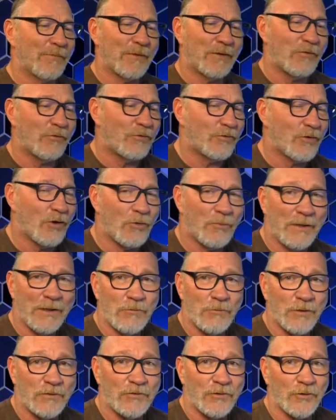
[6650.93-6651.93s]
show
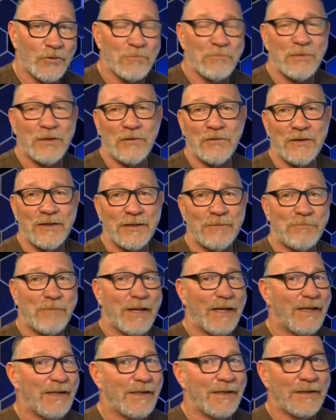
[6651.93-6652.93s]
me what you're building,
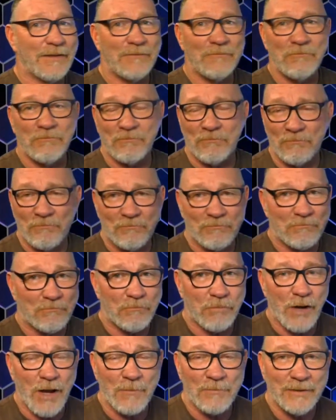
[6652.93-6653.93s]
painting,
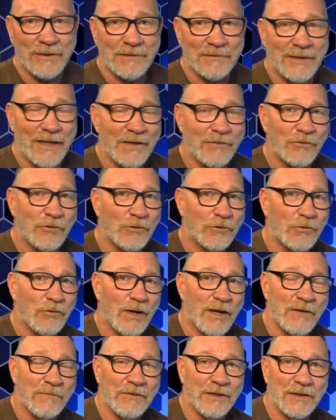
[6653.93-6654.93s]
propping, laser
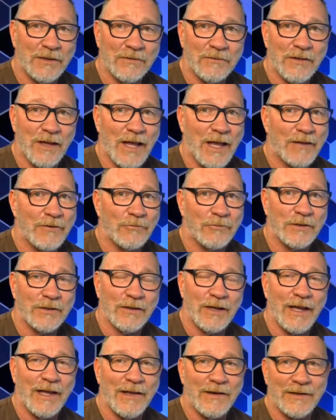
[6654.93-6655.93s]
engraving.
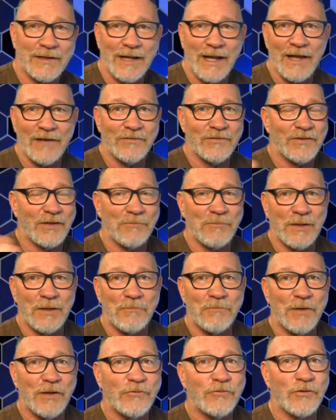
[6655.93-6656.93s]
I had a guy send me
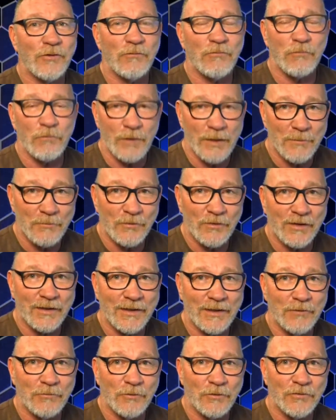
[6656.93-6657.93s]
a picture of ribs
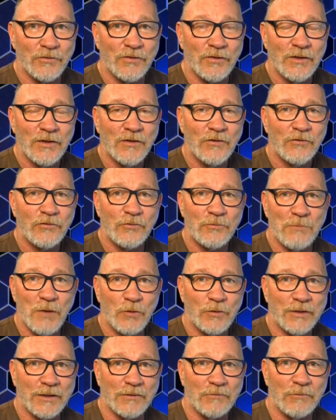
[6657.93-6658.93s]
that he was
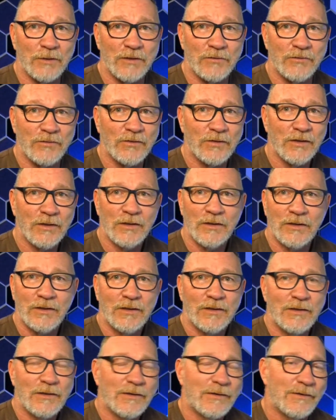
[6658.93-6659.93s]
smoking, which
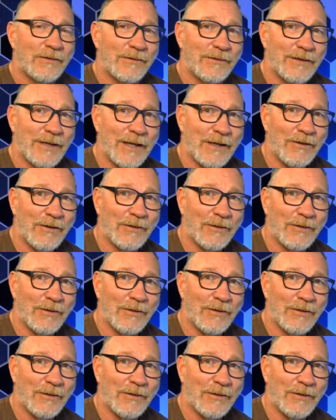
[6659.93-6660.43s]
now